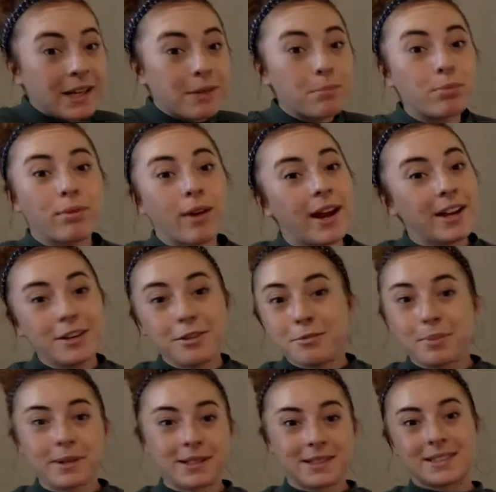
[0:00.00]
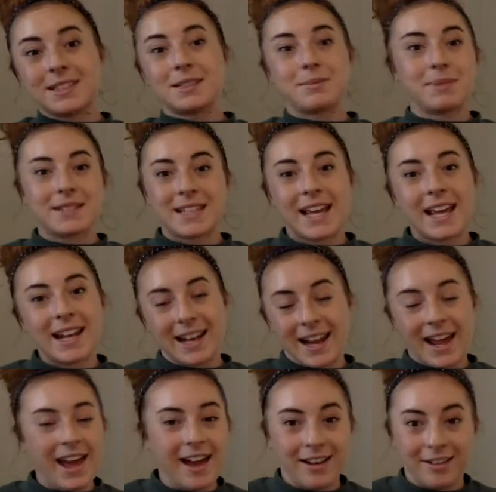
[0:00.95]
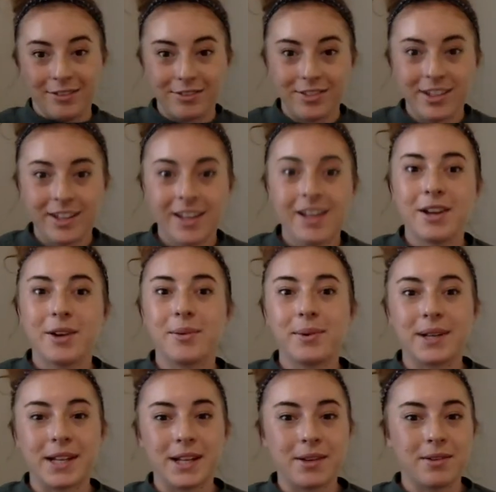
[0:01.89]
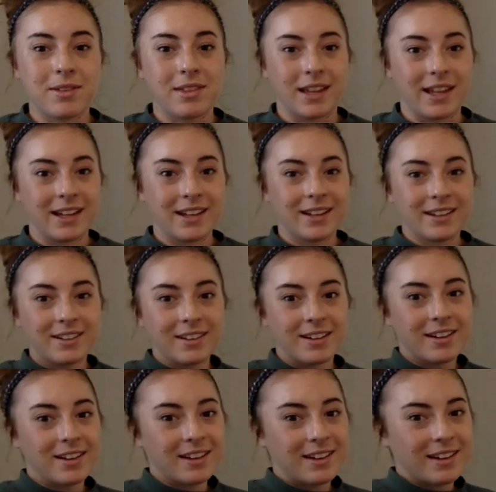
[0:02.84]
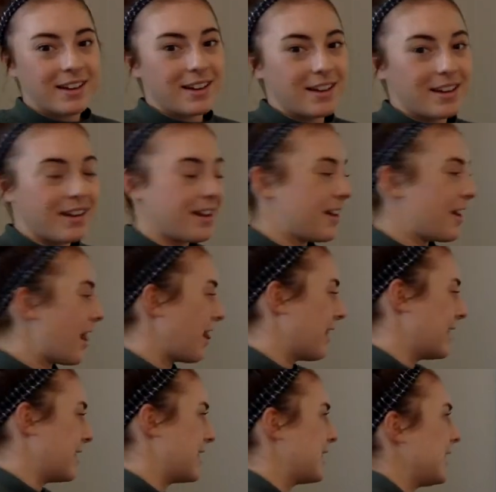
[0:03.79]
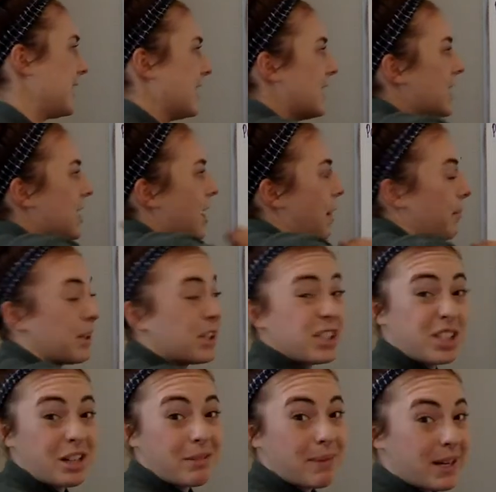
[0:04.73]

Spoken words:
brand new books does Miss Hayden have? What do you think? Let's see. I'm going to start my